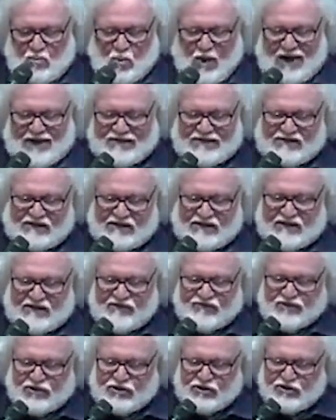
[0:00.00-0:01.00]
Why does it
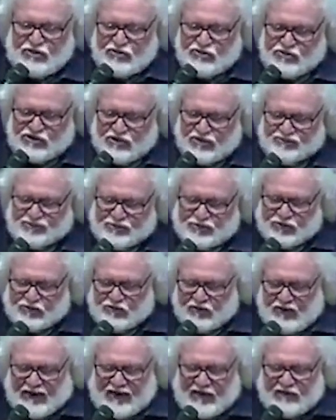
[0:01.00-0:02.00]
even use up the
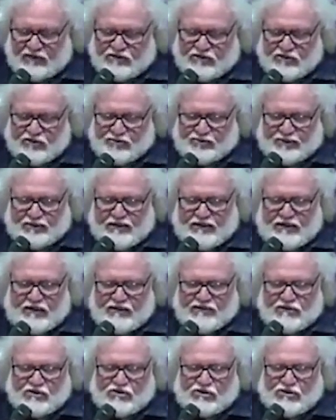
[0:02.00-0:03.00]
ground,
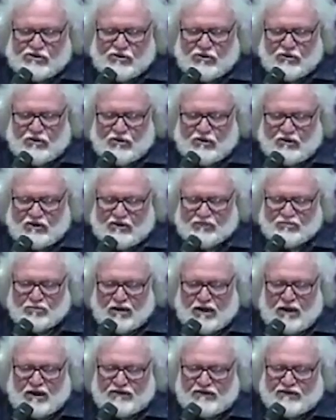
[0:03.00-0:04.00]
depleting the soil and
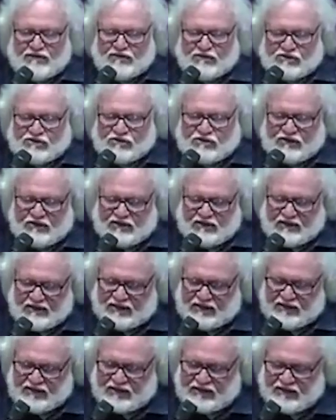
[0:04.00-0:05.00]
blocking the
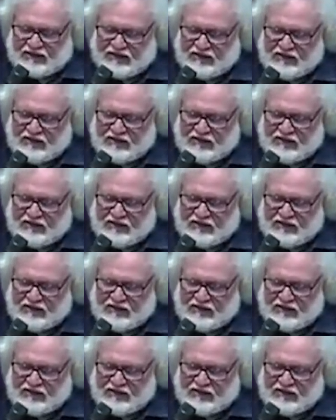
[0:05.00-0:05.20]
sunlight?